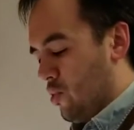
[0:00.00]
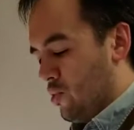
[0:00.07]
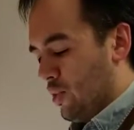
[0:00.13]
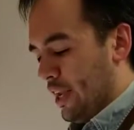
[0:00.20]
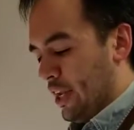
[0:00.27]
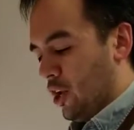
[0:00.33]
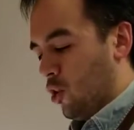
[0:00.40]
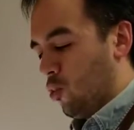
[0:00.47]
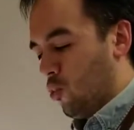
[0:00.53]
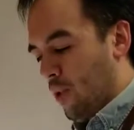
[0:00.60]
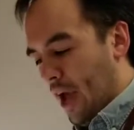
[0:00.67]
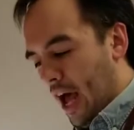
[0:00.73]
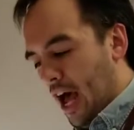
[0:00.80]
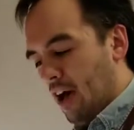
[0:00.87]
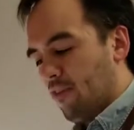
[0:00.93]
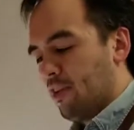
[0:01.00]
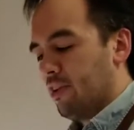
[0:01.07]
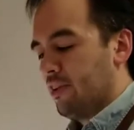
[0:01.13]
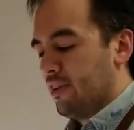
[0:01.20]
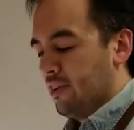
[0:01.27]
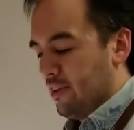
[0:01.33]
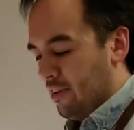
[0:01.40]
letting
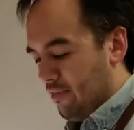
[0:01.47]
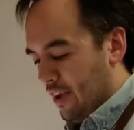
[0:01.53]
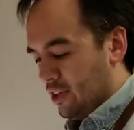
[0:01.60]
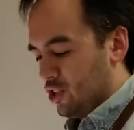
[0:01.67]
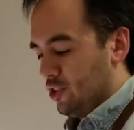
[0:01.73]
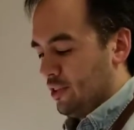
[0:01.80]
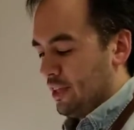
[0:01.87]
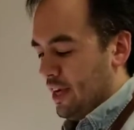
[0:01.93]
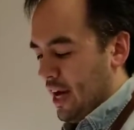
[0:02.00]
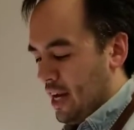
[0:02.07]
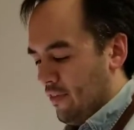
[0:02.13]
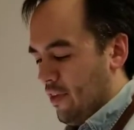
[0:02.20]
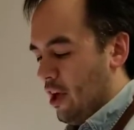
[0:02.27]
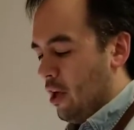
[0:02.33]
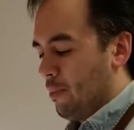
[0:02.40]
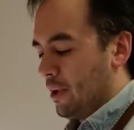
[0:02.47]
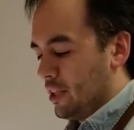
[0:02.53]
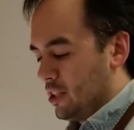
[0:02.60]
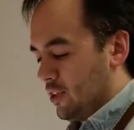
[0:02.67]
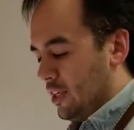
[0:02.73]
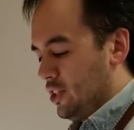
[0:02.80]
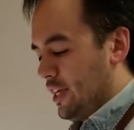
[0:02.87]
gravity eventually kind of helping
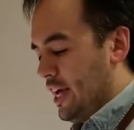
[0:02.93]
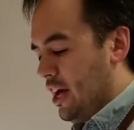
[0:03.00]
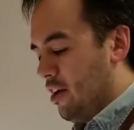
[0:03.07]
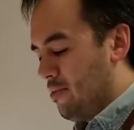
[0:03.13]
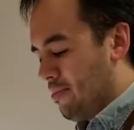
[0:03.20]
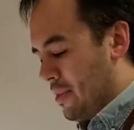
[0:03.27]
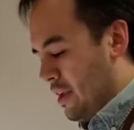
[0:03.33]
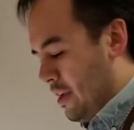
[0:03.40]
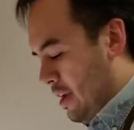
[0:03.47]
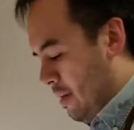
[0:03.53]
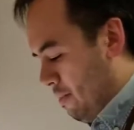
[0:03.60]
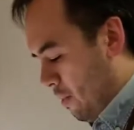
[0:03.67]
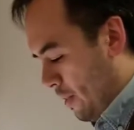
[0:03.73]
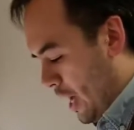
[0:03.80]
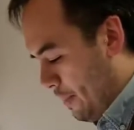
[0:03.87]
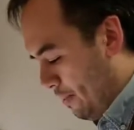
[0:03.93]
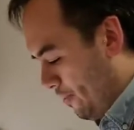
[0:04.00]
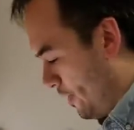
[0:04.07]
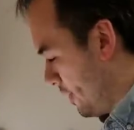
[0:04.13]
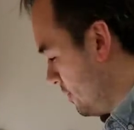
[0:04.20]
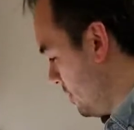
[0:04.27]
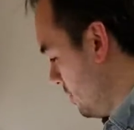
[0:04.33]
stretch it out. But what I
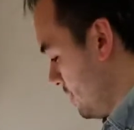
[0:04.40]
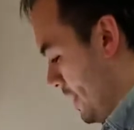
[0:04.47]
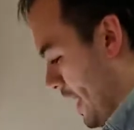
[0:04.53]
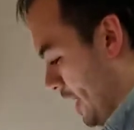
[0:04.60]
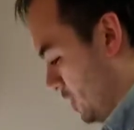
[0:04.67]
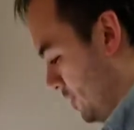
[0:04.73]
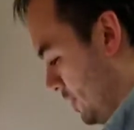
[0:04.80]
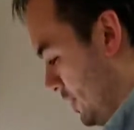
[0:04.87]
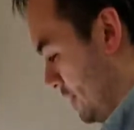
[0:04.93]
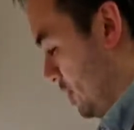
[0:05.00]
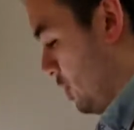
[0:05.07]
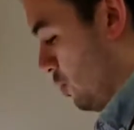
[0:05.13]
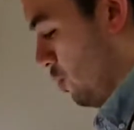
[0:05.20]
prefer to do is actually just to